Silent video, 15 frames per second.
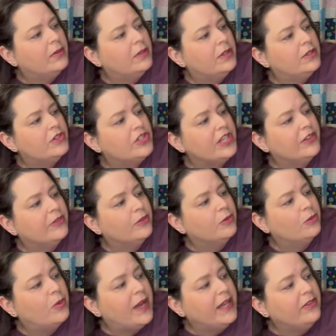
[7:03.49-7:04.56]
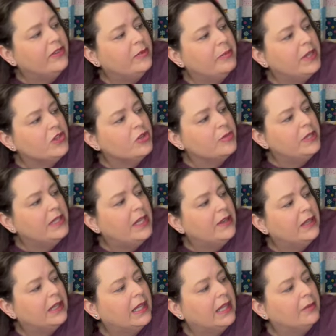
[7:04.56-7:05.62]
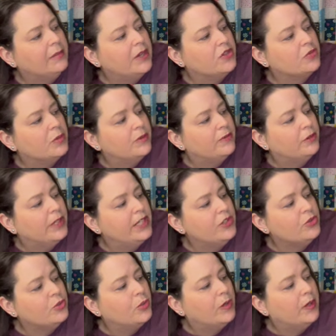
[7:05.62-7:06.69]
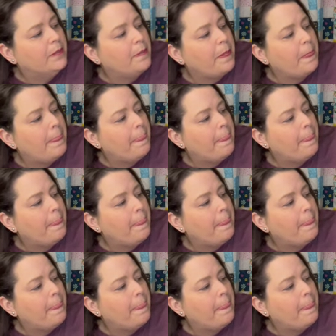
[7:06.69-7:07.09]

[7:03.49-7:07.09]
And she has the waist measurement and the leg measurement for each one.